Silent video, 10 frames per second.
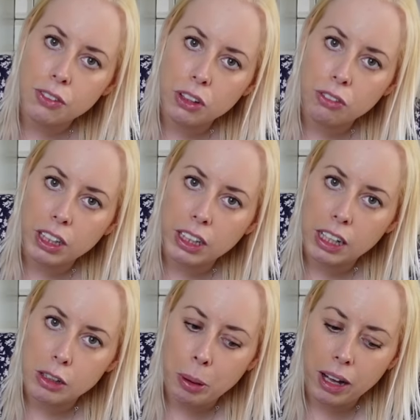for the really
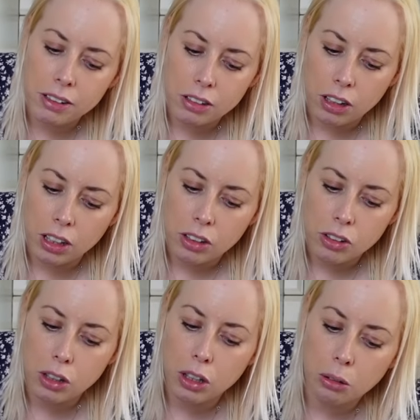nice pasta.
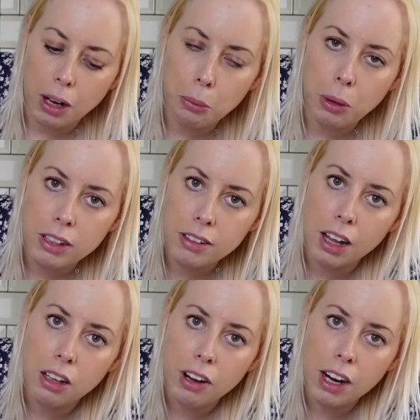So I wanted to
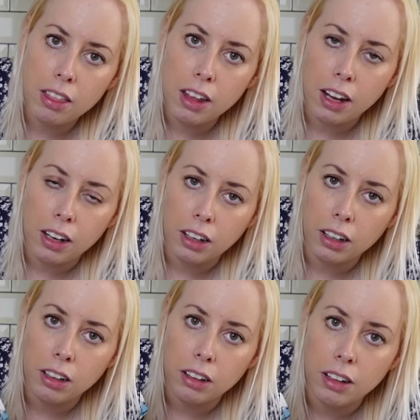get the right
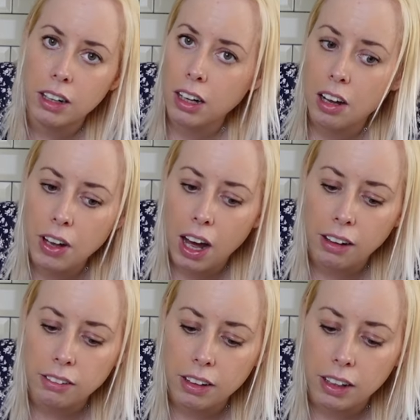thing. They didn't have it at
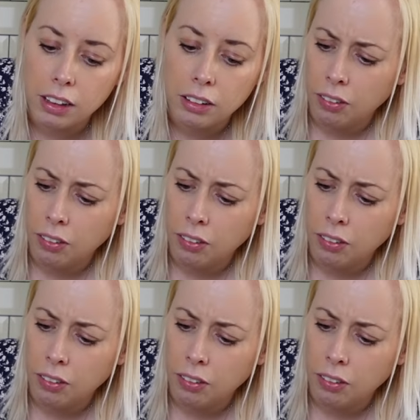Aldi.